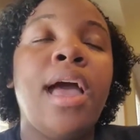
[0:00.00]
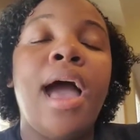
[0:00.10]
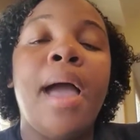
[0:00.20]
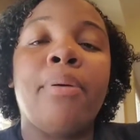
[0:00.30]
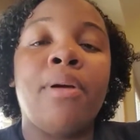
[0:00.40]

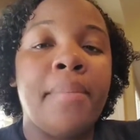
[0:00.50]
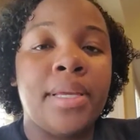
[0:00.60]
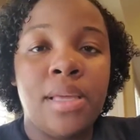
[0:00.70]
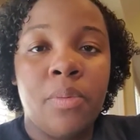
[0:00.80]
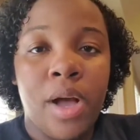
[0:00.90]
I
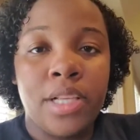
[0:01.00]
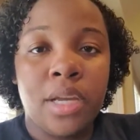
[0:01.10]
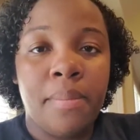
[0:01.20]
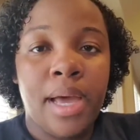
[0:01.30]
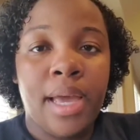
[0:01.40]
promise I'm
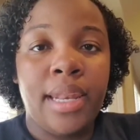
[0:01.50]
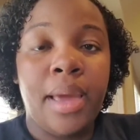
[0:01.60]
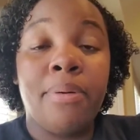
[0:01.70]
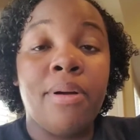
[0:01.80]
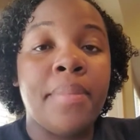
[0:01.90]
watching mine. I
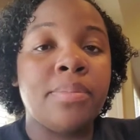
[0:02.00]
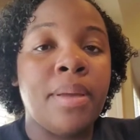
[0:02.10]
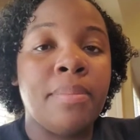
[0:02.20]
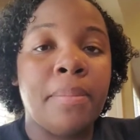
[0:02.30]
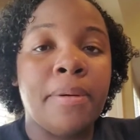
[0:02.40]
promise my blood